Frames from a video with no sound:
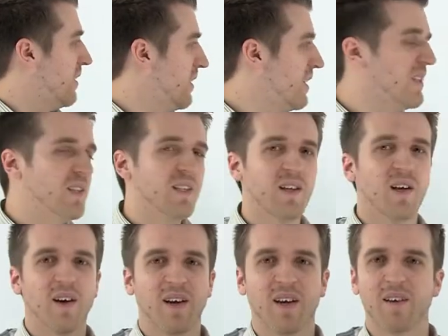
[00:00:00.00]
this is
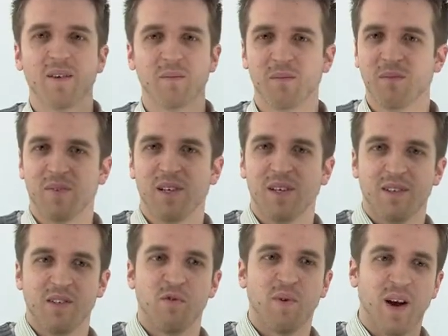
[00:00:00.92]
lying
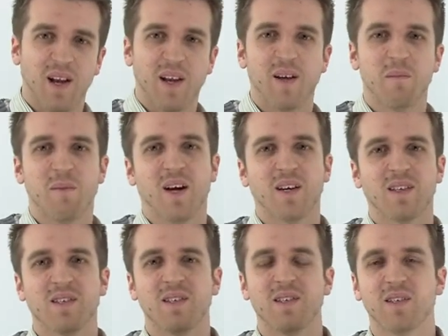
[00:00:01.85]
that directly
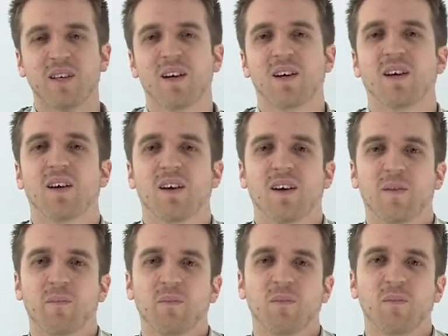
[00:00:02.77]
impacts us.
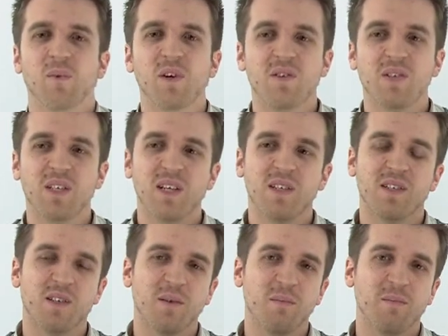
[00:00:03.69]
We've seen
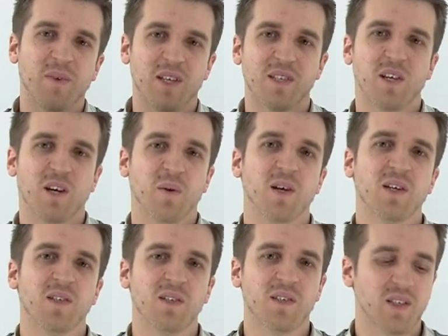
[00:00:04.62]
some SEO
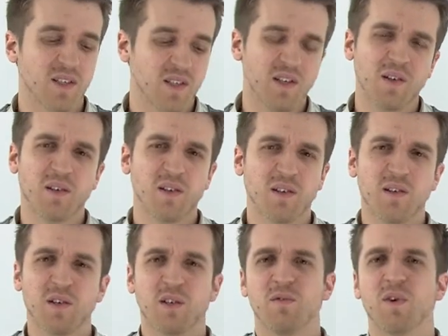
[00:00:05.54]
agencies, and not
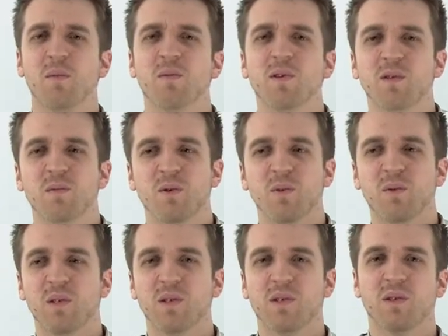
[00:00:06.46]
the reputable
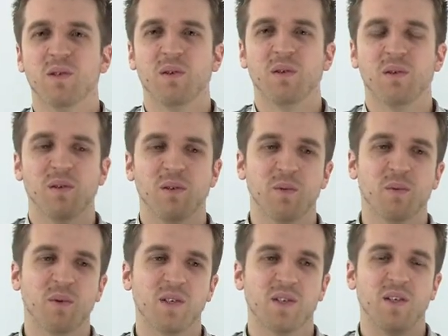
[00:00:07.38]
ones or the
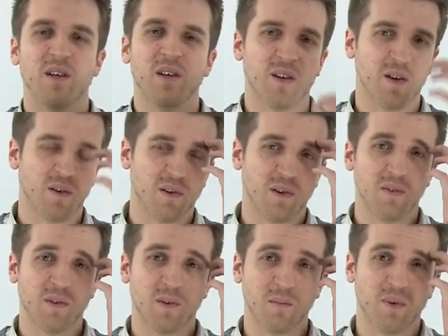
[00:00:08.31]
ones that you hear of
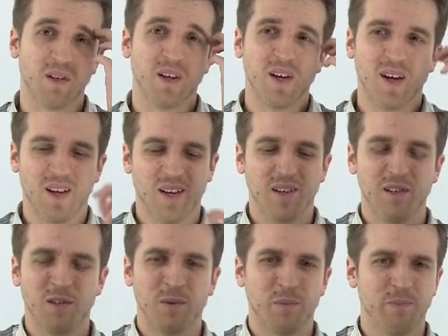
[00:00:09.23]
often, but
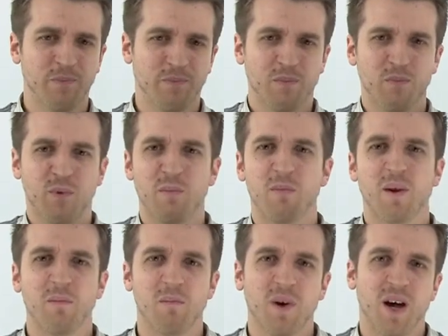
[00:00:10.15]
little
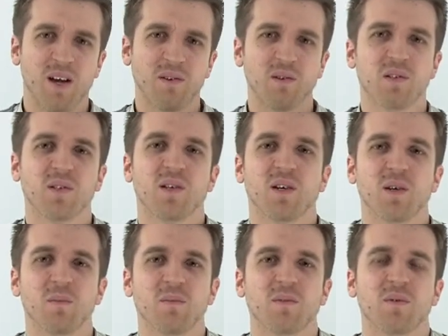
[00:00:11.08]
one-man band or
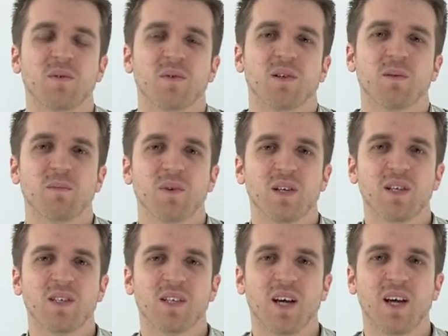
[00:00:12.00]
startup
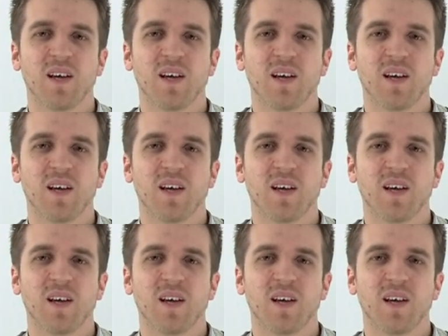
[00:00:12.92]
companies